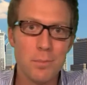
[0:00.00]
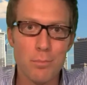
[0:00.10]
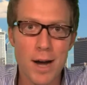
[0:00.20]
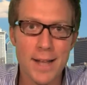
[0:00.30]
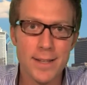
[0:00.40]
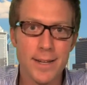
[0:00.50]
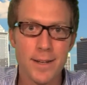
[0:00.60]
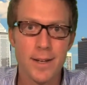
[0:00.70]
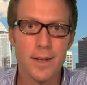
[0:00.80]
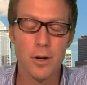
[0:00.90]
Milton Bradley.
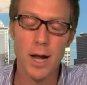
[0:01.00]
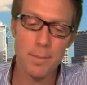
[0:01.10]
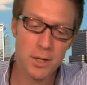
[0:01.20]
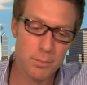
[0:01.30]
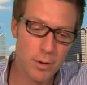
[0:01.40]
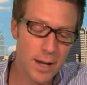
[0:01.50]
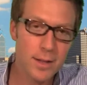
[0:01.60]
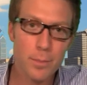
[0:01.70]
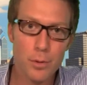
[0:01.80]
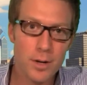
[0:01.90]
Now, not Milton
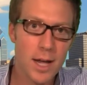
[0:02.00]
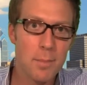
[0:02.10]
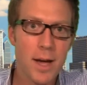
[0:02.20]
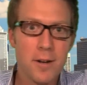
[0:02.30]
Bradley, the board game